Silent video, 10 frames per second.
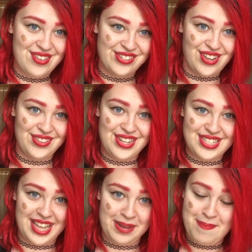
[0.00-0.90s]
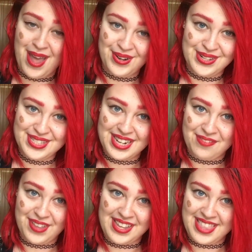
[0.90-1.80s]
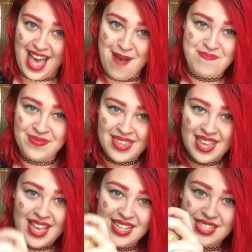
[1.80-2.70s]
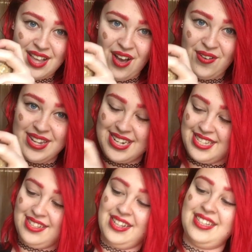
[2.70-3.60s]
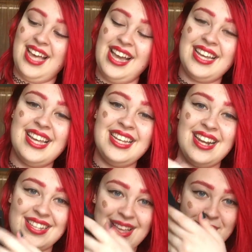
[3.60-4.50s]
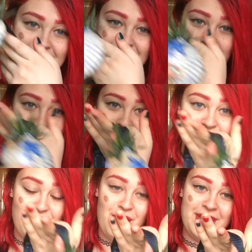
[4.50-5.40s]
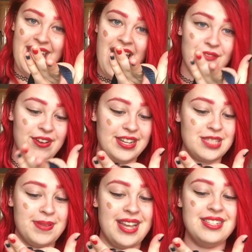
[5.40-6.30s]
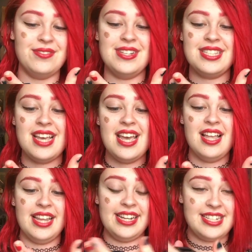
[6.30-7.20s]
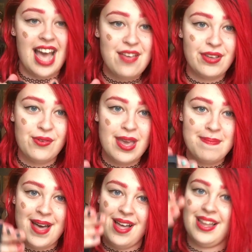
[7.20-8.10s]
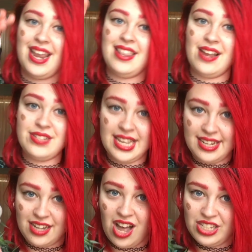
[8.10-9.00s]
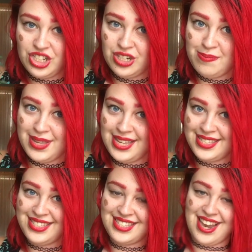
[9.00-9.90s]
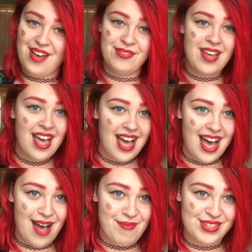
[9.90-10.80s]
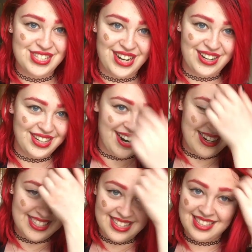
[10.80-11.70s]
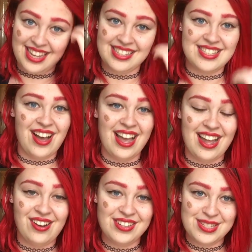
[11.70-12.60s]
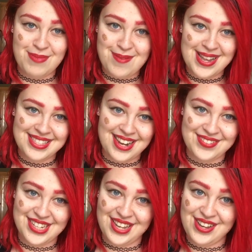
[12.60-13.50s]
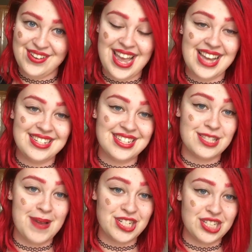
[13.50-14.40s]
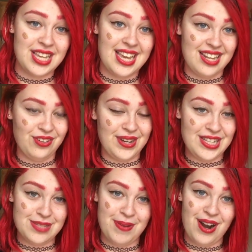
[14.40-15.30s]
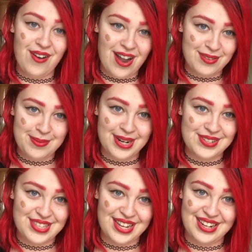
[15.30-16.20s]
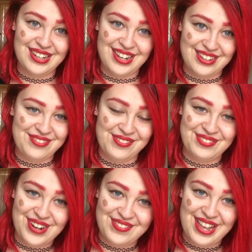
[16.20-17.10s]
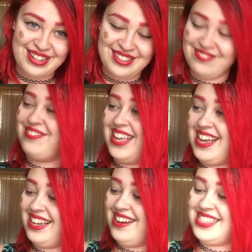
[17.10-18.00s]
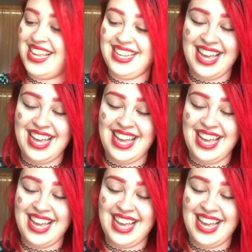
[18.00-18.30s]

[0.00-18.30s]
and there's all this like metal and stuff like that, so it doesn't look like, you know, something someone would normally have. I explained it was like a diving weight belt, and there was like a costume piece and stuff. The security guards, they saw I had all this mermaid stuff too, and especially in Greensboro, everybody was like, are you from the mermaid thing? And I was like,